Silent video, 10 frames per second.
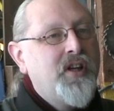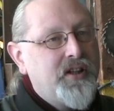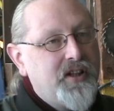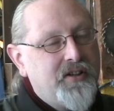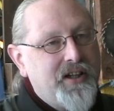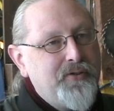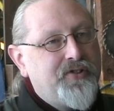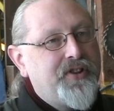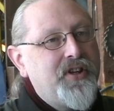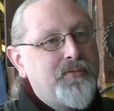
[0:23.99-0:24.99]
You know, that was the
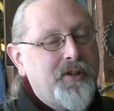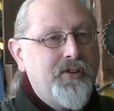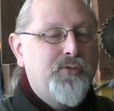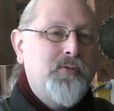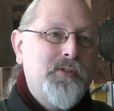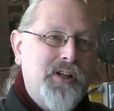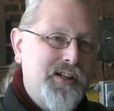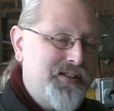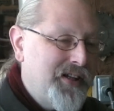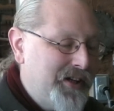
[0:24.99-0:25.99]
thing, because
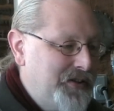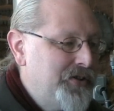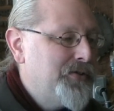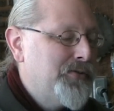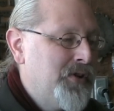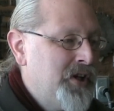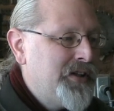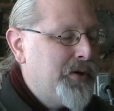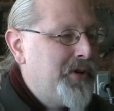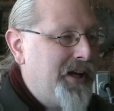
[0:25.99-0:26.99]
I knew
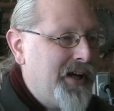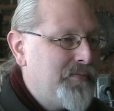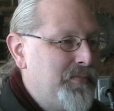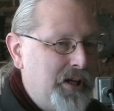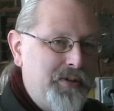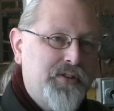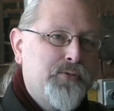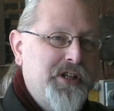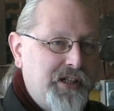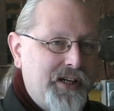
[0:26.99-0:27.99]
that we had maybe
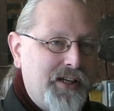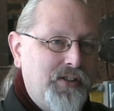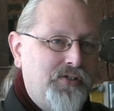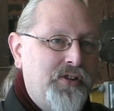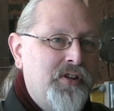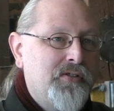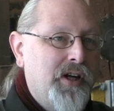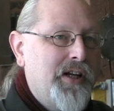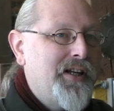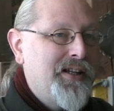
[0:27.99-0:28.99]
3 days,
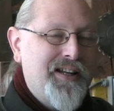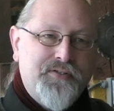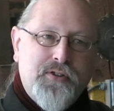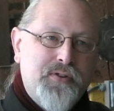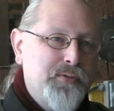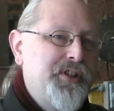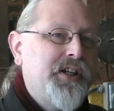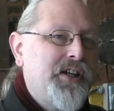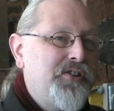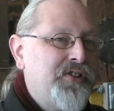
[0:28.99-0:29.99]
right? After 3
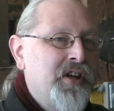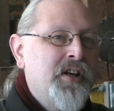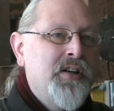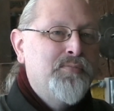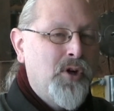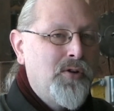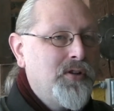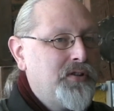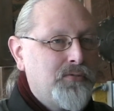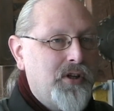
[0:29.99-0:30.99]
days, mold
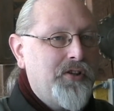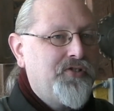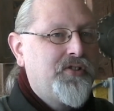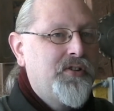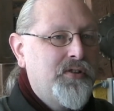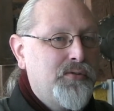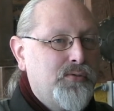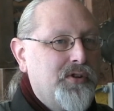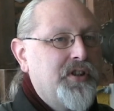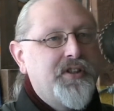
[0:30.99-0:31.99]
and rust
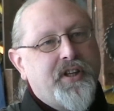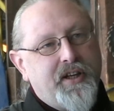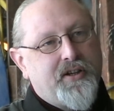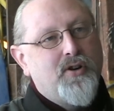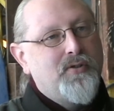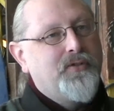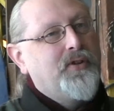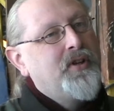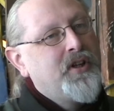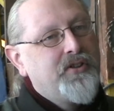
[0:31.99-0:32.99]
were going to take over.
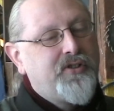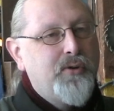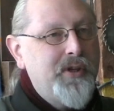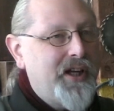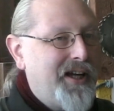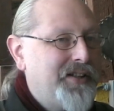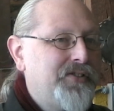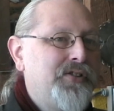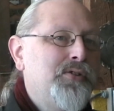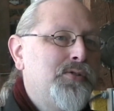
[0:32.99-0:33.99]
So we had
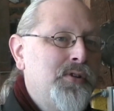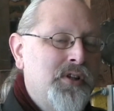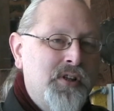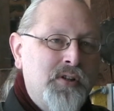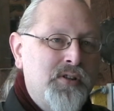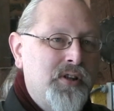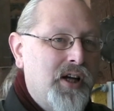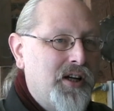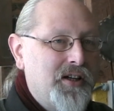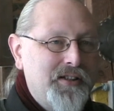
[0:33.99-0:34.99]
to, you
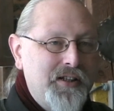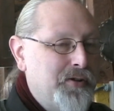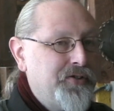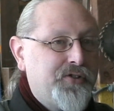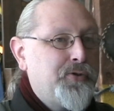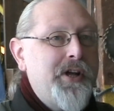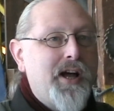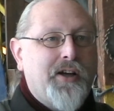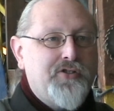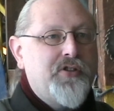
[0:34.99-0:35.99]
know, it was
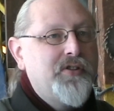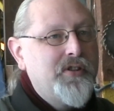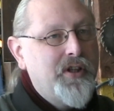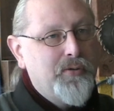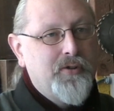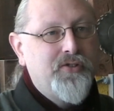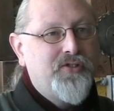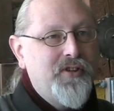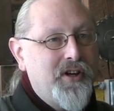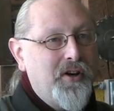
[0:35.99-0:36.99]
triage. It was,
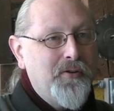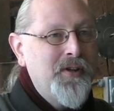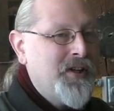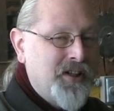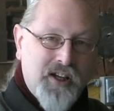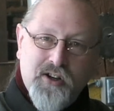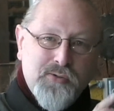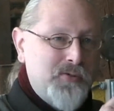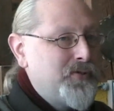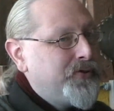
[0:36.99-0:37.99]
you know,
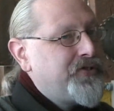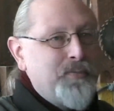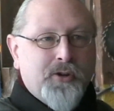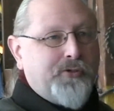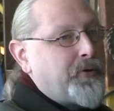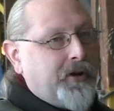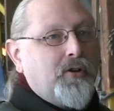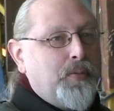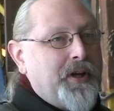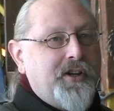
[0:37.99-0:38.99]
who's the most critical
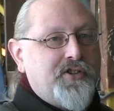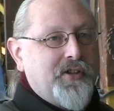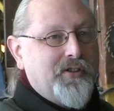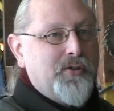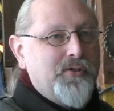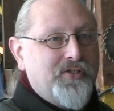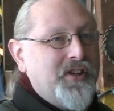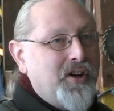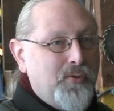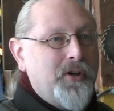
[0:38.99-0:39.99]
patient? Who's, you
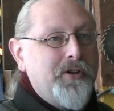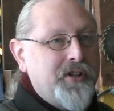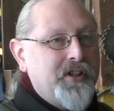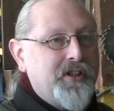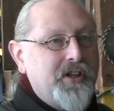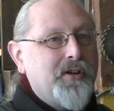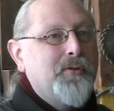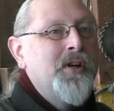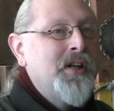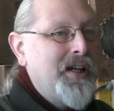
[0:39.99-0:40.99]
know, where are you going to go?
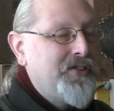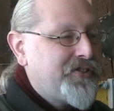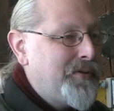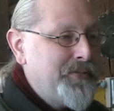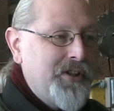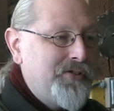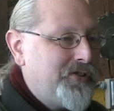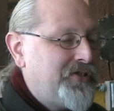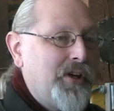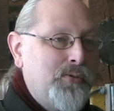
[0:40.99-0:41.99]
And some things you
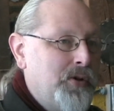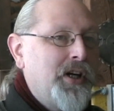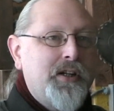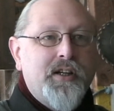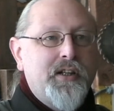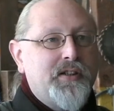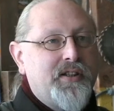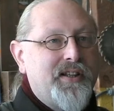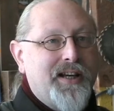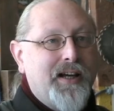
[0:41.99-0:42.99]
say, we're not going to get to
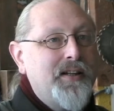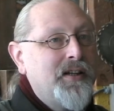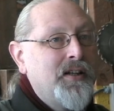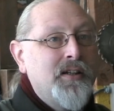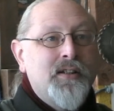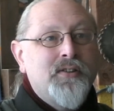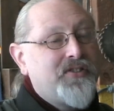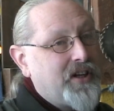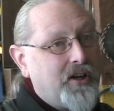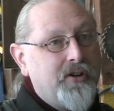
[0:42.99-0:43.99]
that.
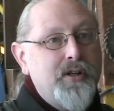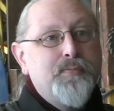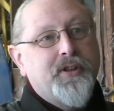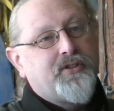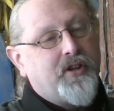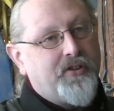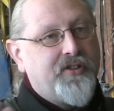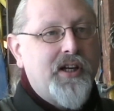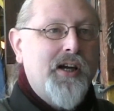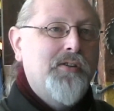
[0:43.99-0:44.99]
Sorry, but toss it
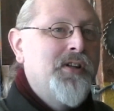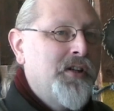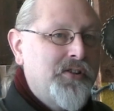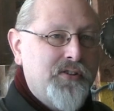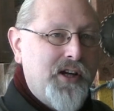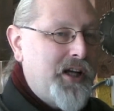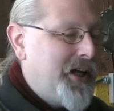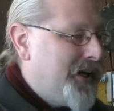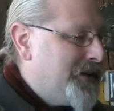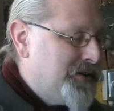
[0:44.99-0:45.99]
out. So I
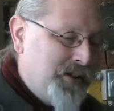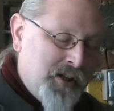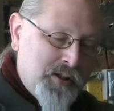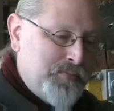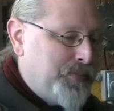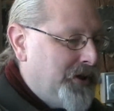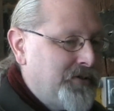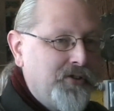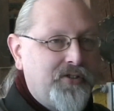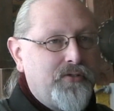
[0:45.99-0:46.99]
had
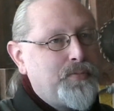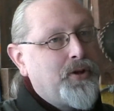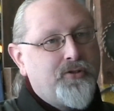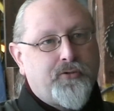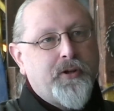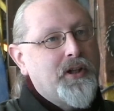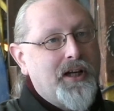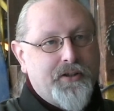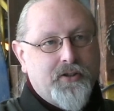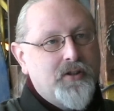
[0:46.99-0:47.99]
bundles of upholstery
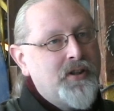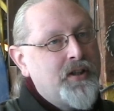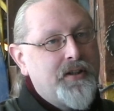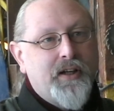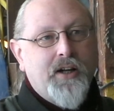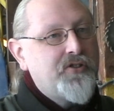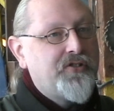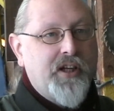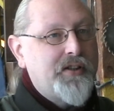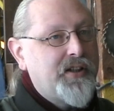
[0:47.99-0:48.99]
leather that I just
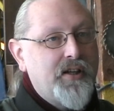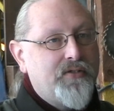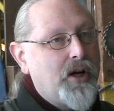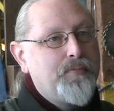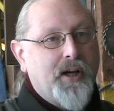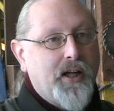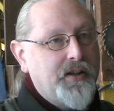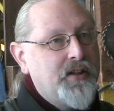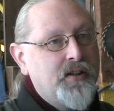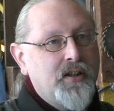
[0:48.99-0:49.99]
had to give up on.